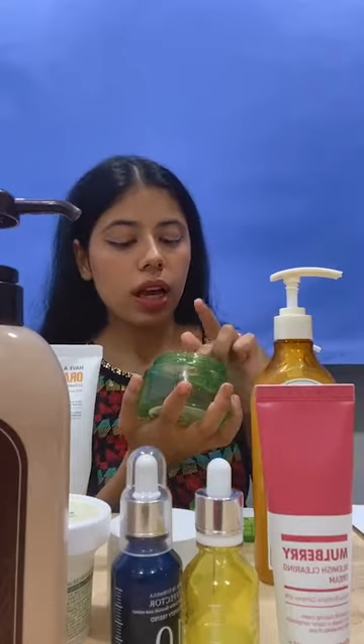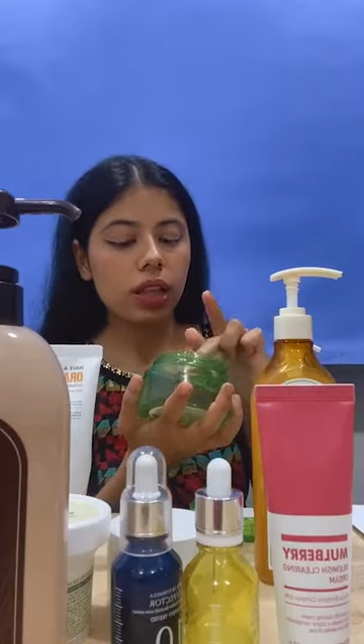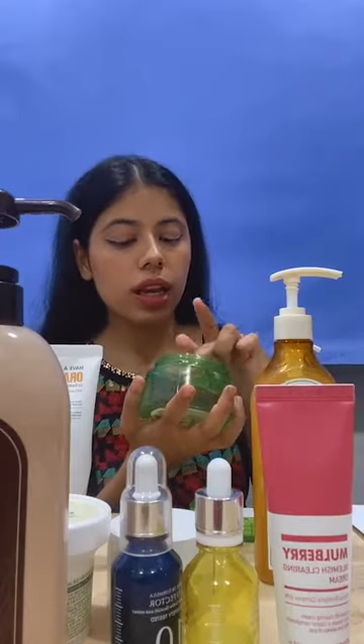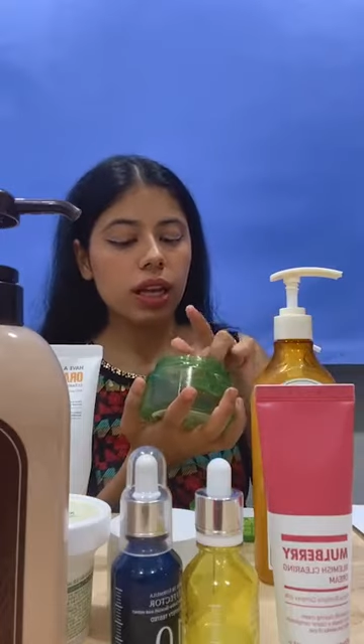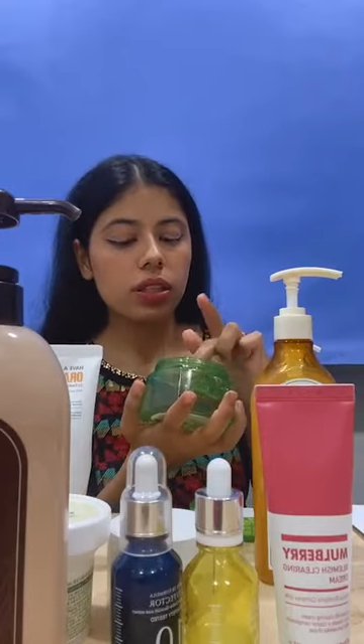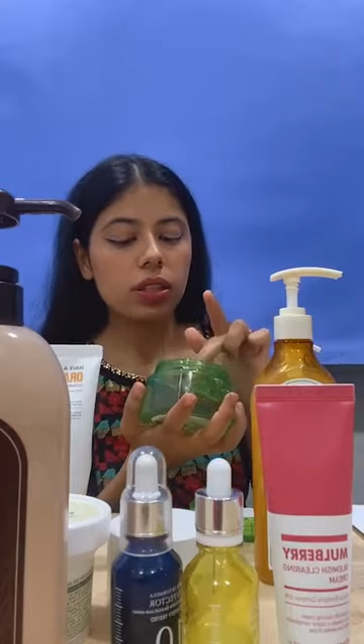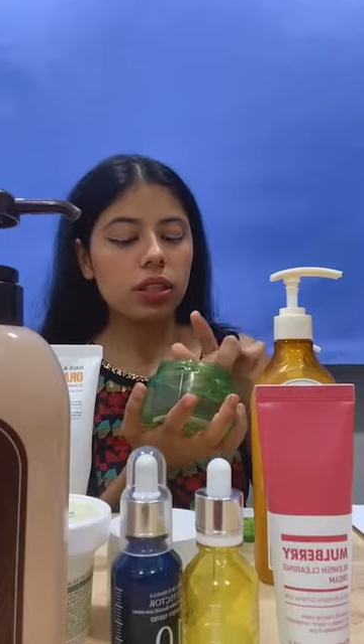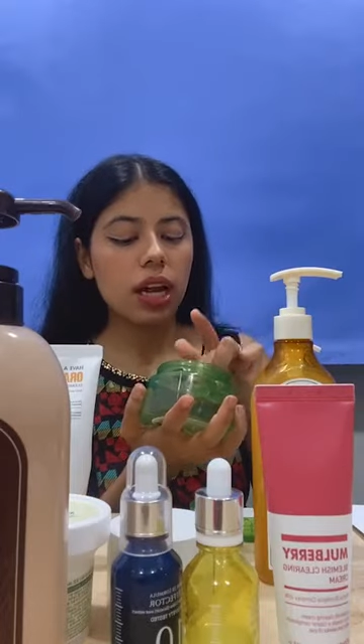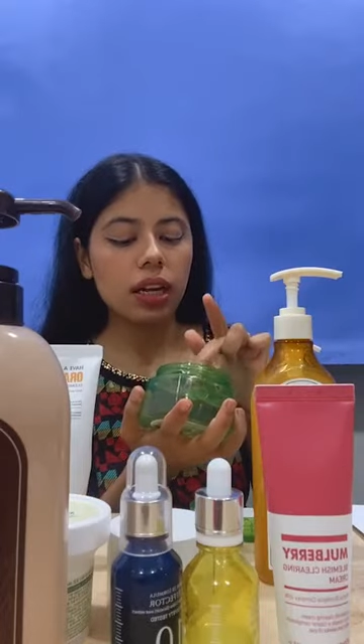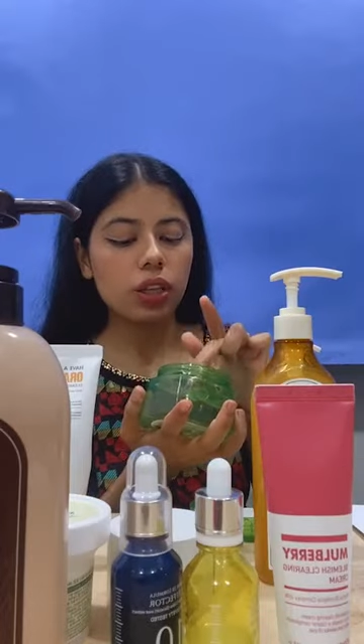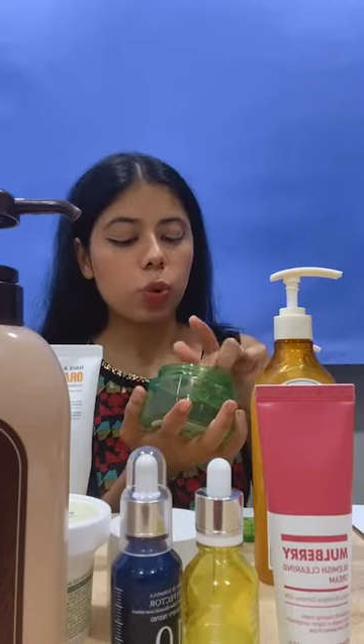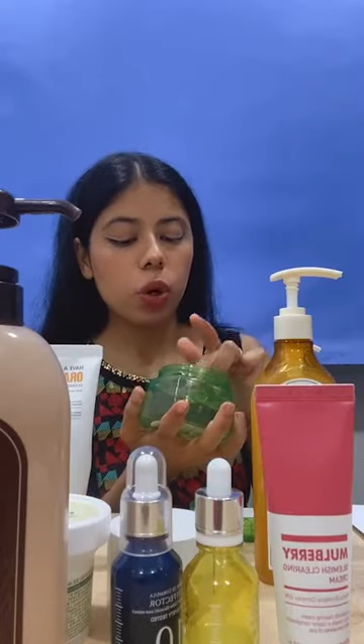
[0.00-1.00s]
And
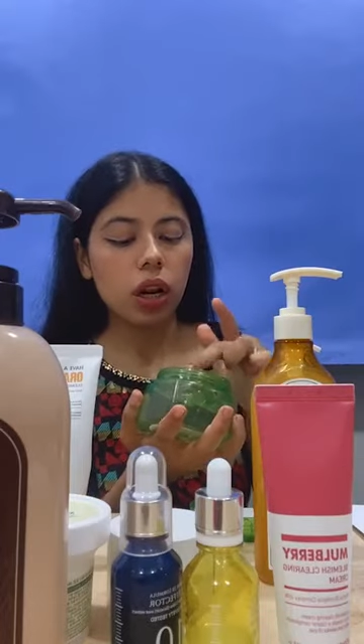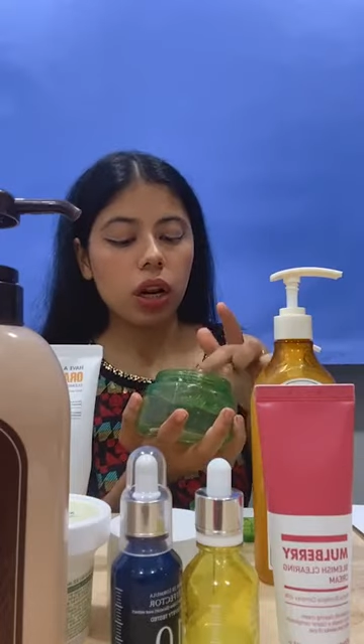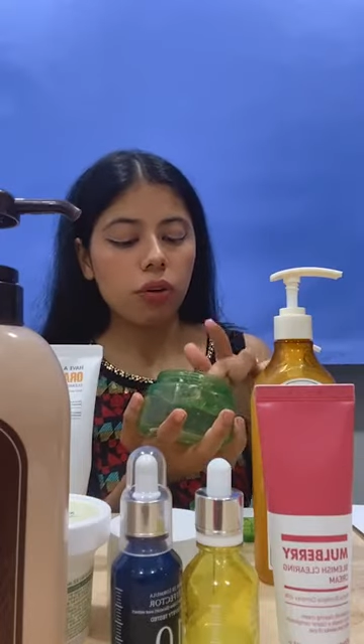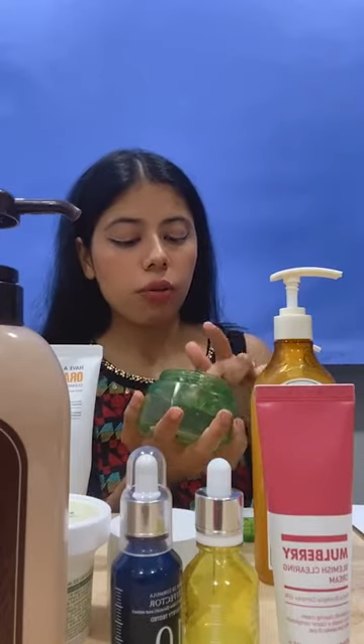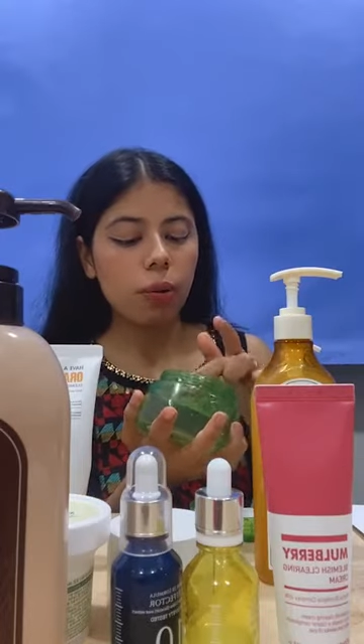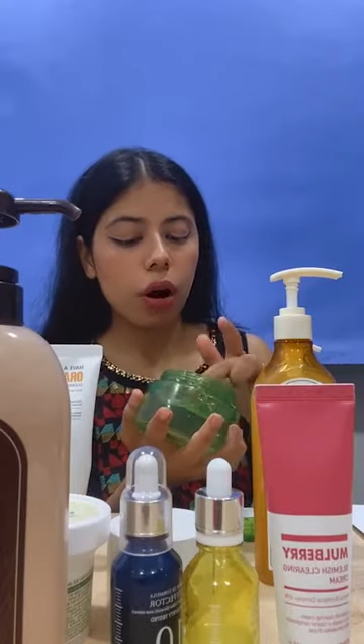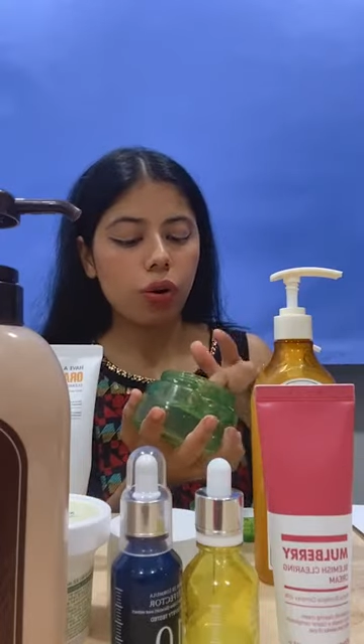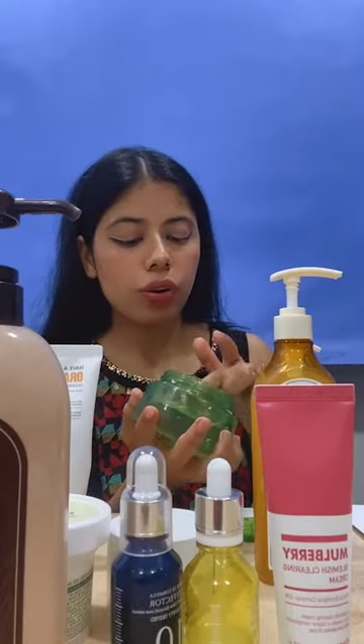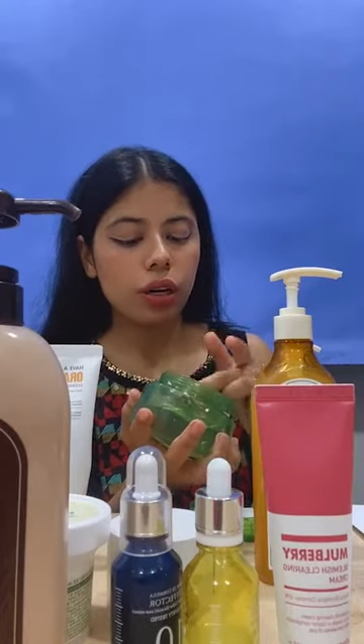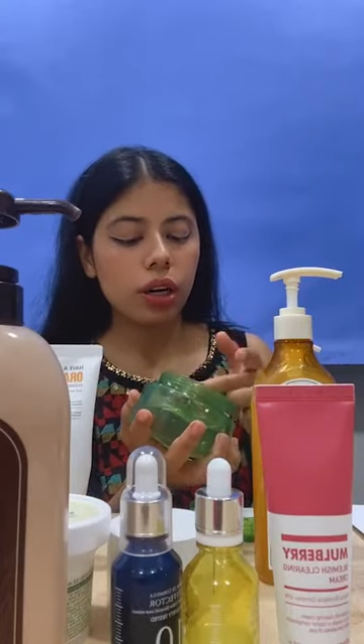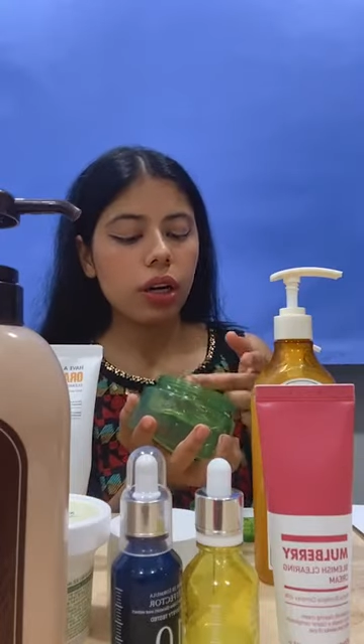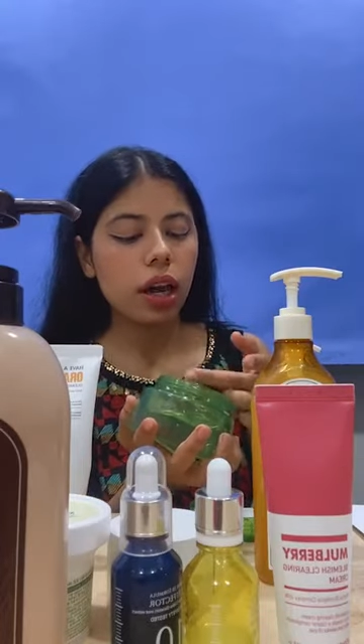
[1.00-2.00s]
that is what I love
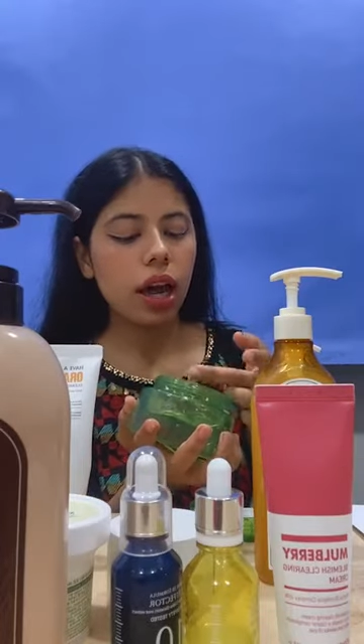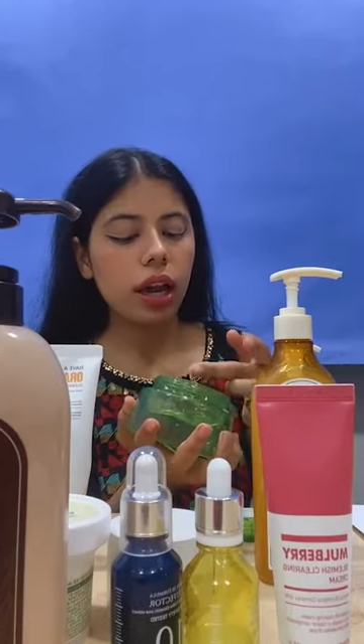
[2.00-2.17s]
about it.